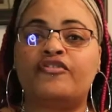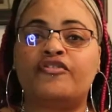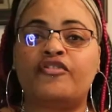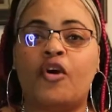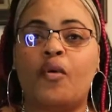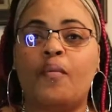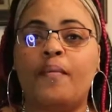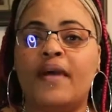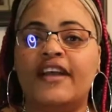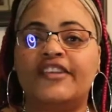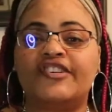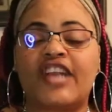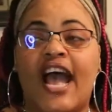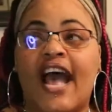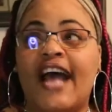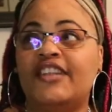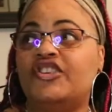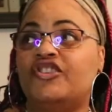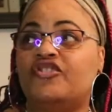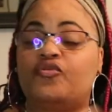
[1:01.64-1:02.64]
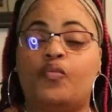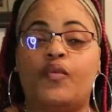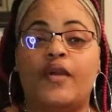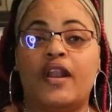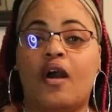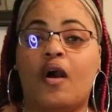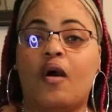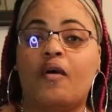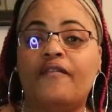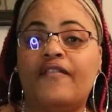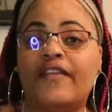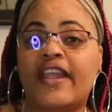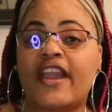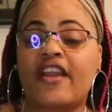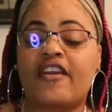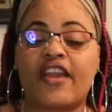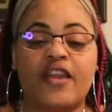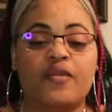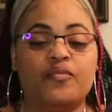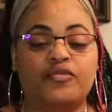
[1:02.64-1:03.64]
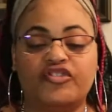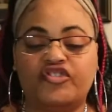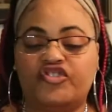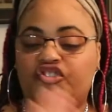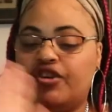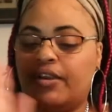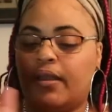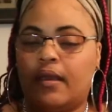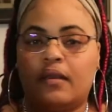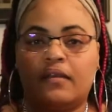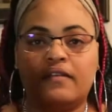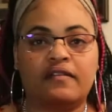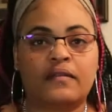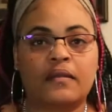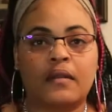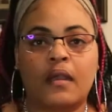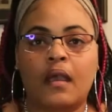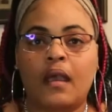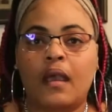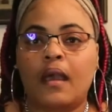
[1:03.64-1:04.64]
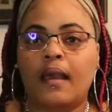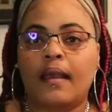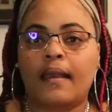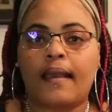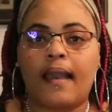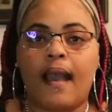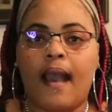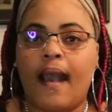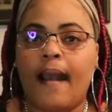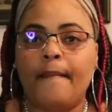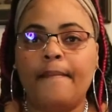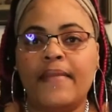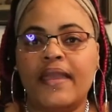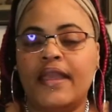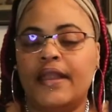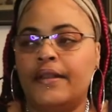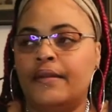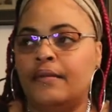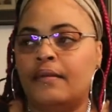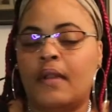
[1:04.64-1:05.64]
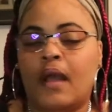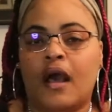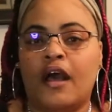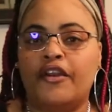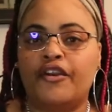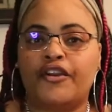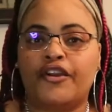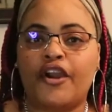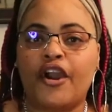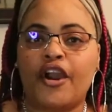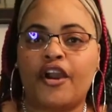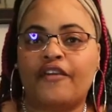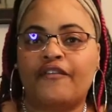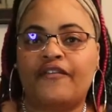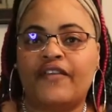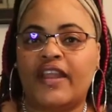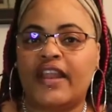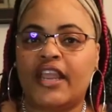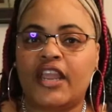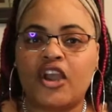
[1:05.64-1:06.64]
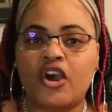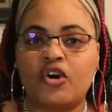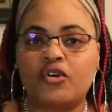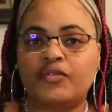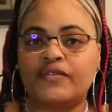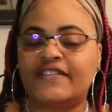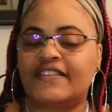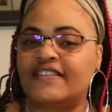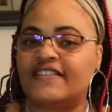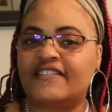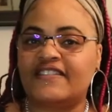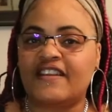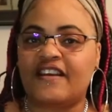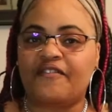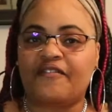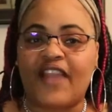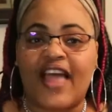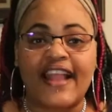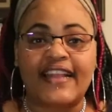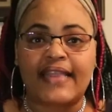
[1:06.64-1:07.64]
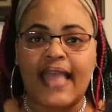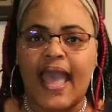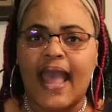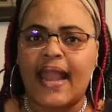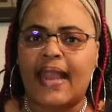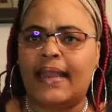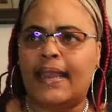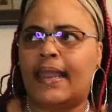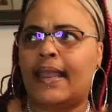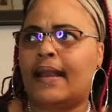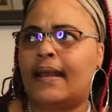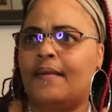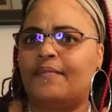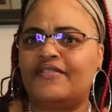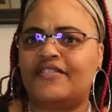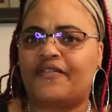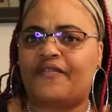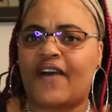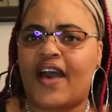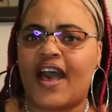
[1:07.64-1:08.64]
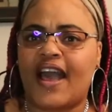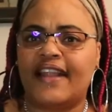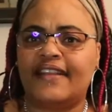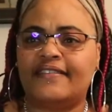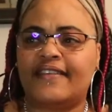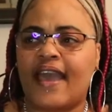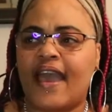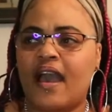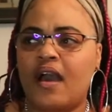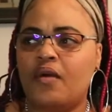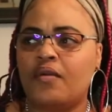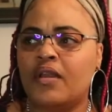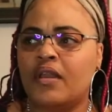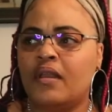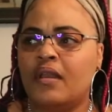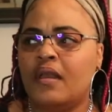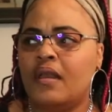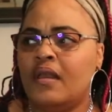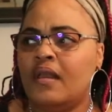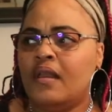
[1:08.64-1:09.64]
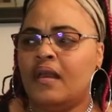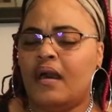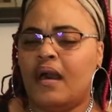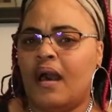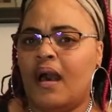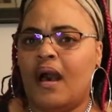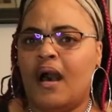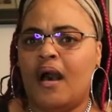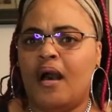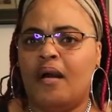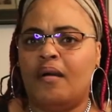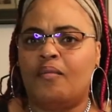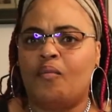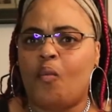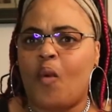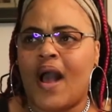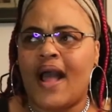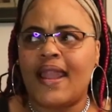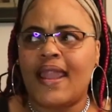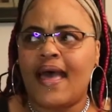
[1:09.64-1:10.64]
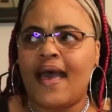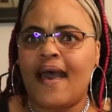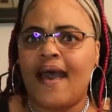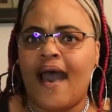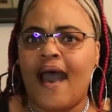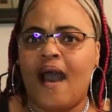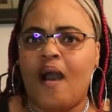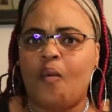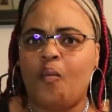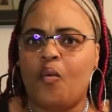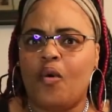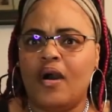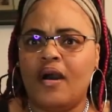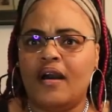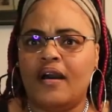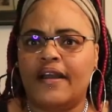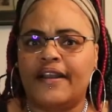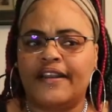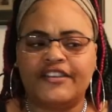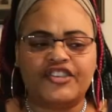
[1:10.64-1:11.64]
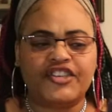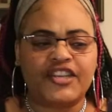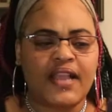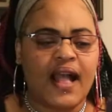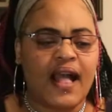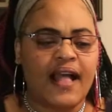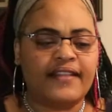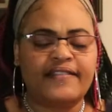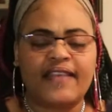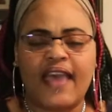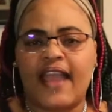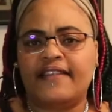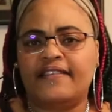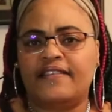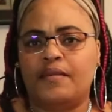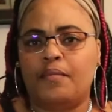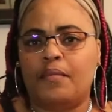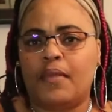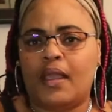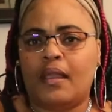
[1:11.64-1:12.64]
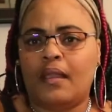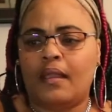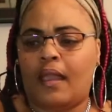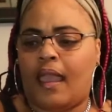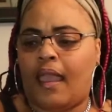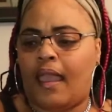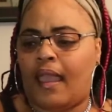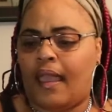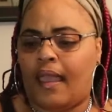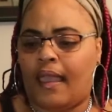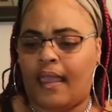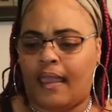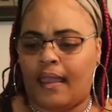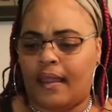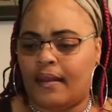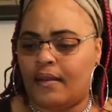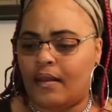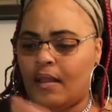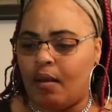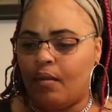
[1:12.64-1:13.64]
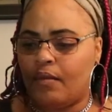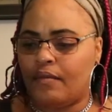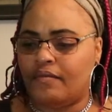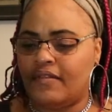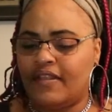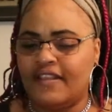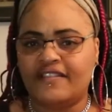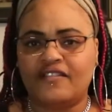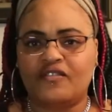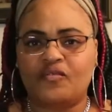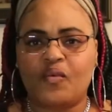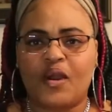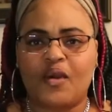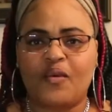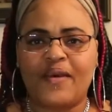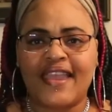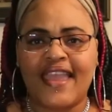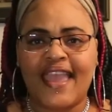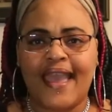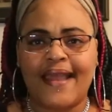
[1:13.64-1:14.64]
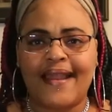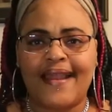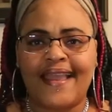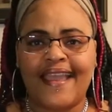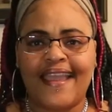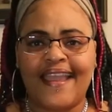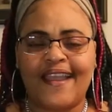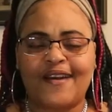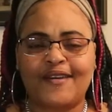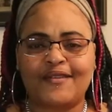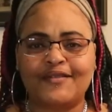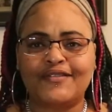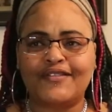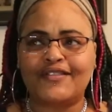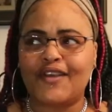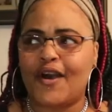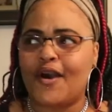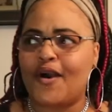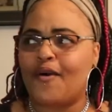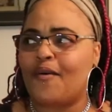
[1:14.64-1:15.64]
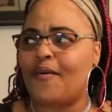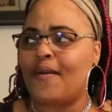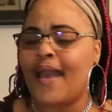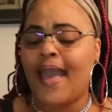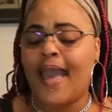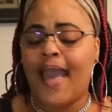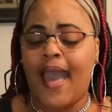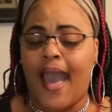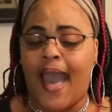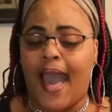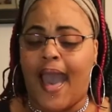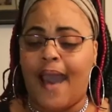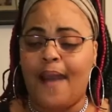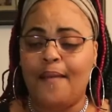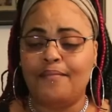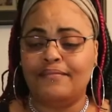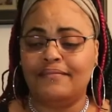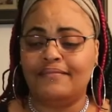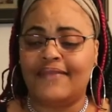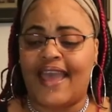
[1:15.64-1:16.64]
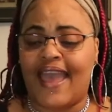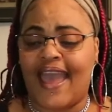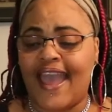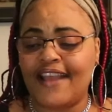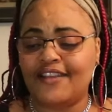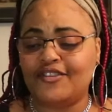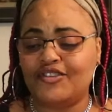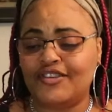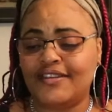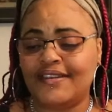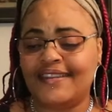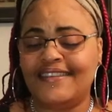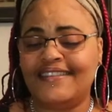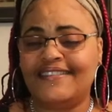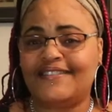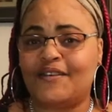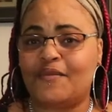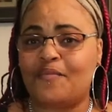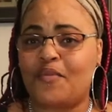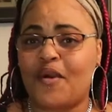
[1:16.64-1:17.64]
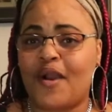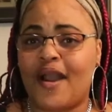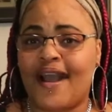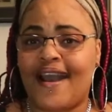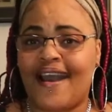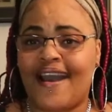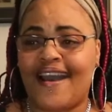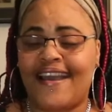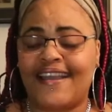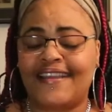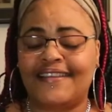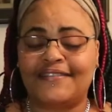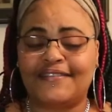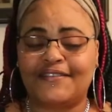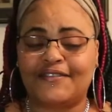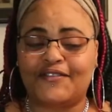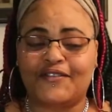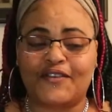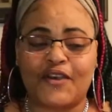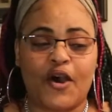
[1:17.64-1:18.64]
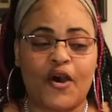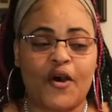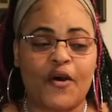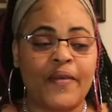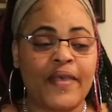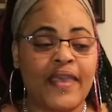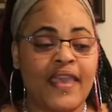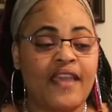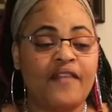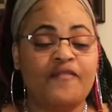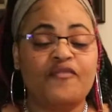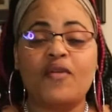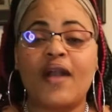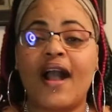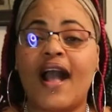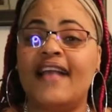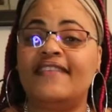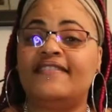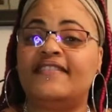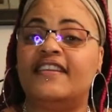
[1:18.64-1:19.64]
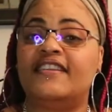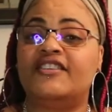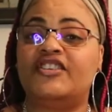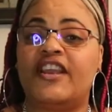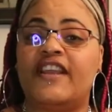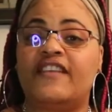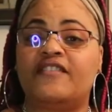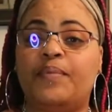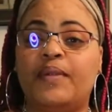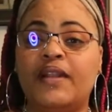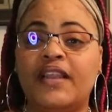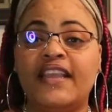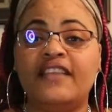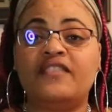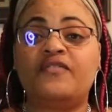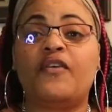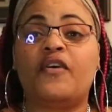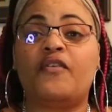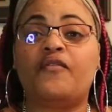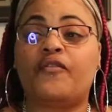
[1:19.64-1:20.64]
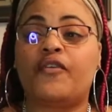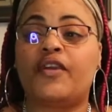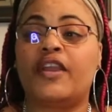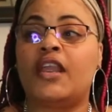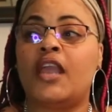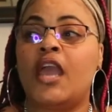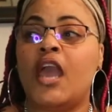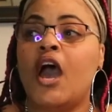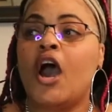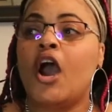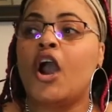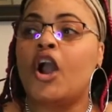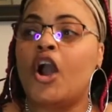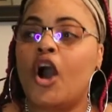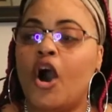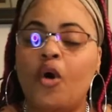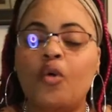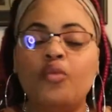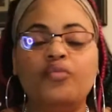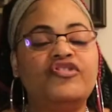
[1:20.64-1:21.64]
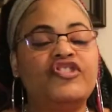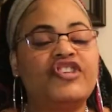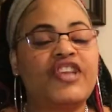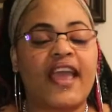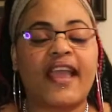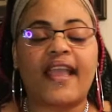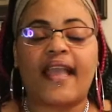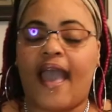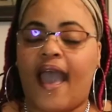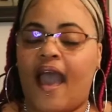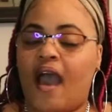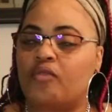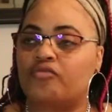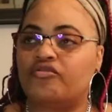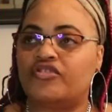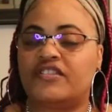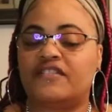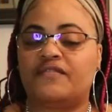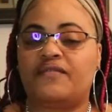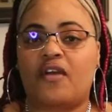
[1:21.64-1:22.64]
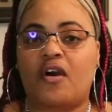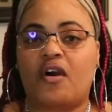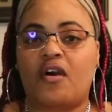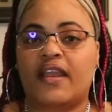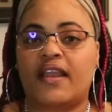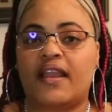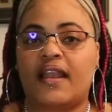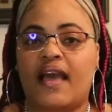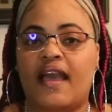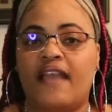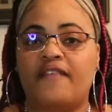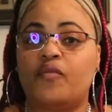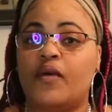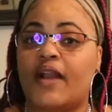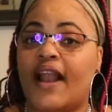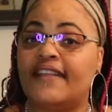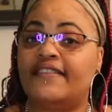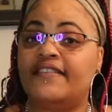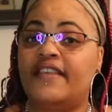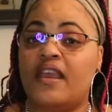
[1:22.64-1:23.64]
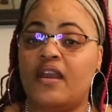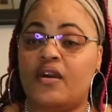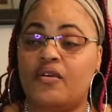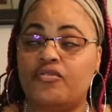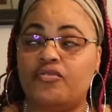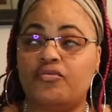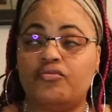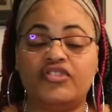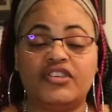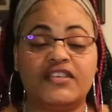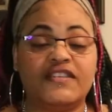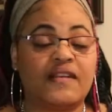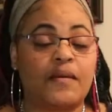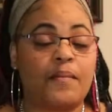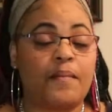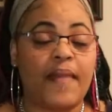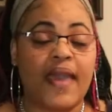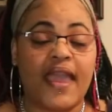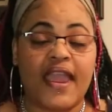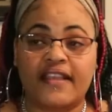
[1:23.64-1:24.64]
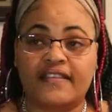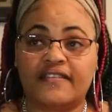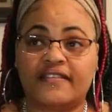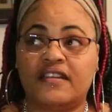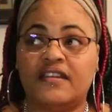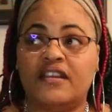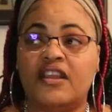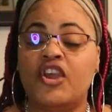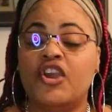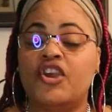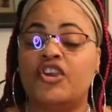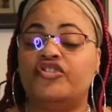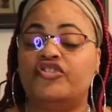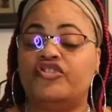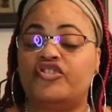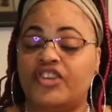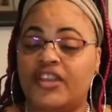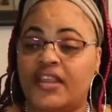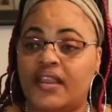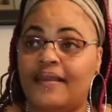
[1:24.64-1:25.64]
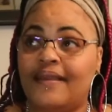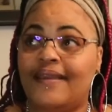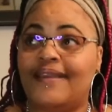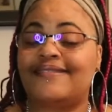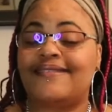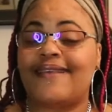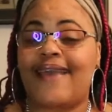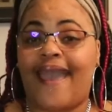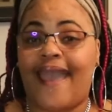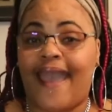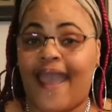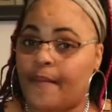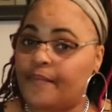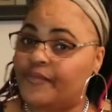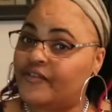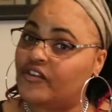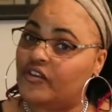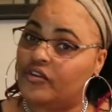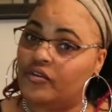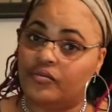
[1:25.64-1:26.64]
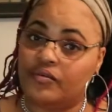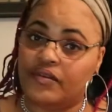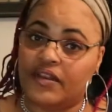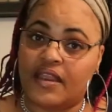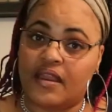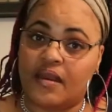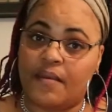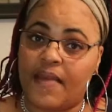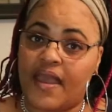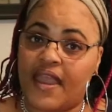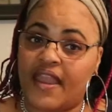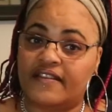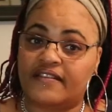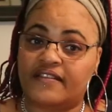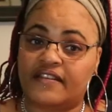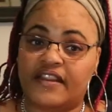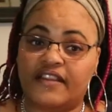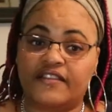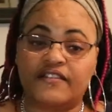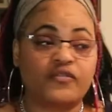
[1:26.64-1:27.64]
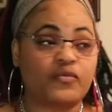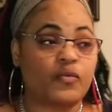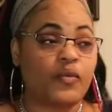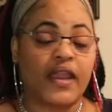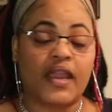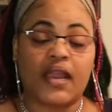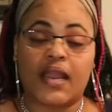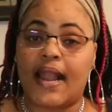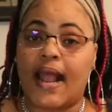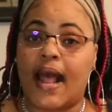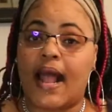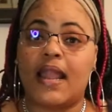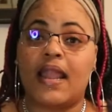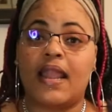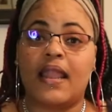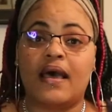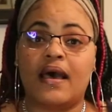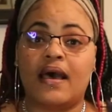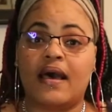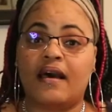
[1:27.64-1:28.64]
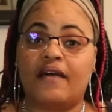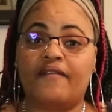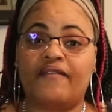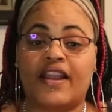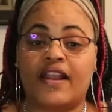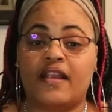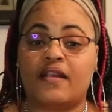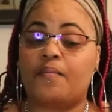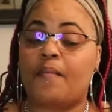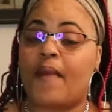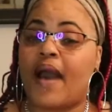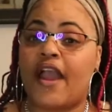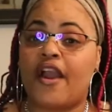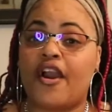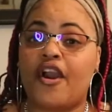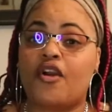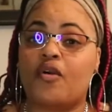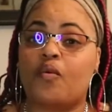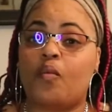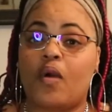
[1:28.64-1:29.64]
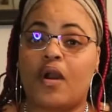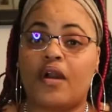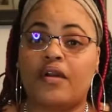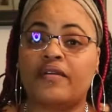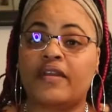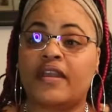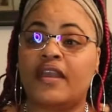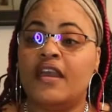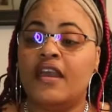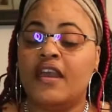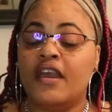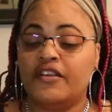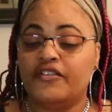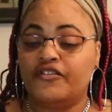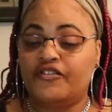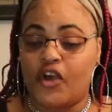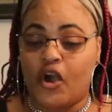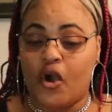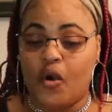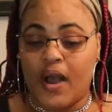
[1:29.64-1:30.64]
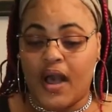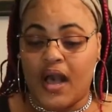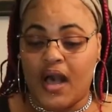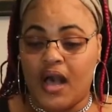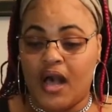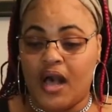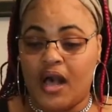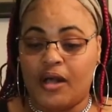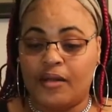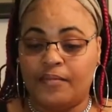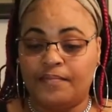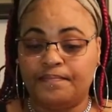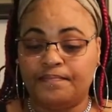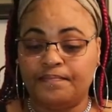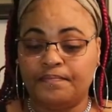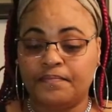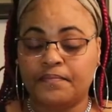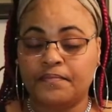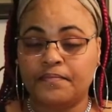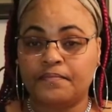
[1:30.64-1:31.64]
so much. I just went over there and was just commenting under her videos and stuff like that. And then come to find out, voila, I won. And she contacted me and this is where we at now. So I'm actually surprised. So if you guys get a chance, please feel free, go check out Justvlogginglife. When I tell you she's amazing, she is absolutely amazing and sweet, and I love and admire her work. So